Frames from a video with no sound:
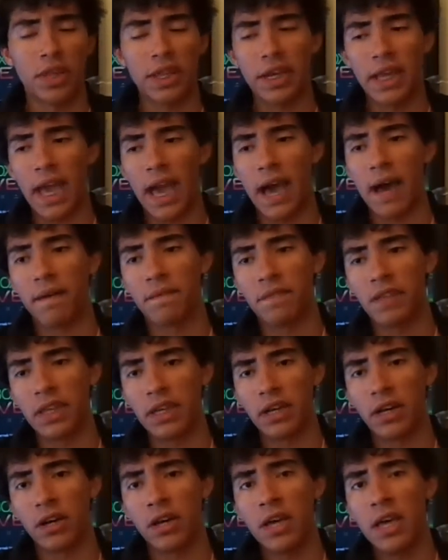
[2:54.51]
Then you have
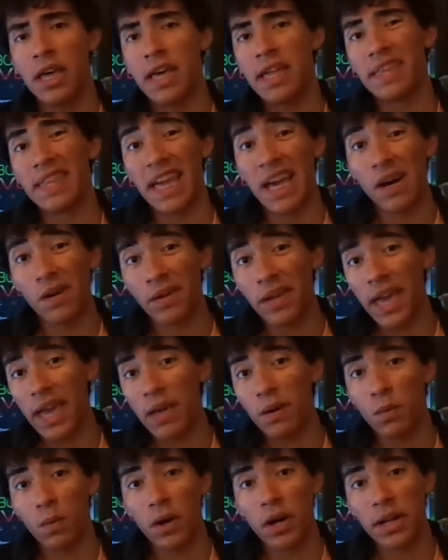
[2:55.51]
the
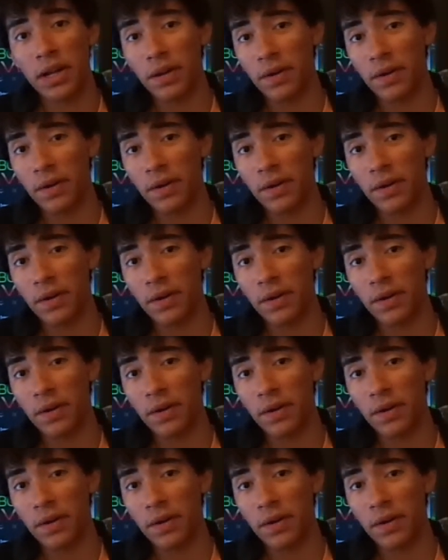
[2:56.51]
LK1,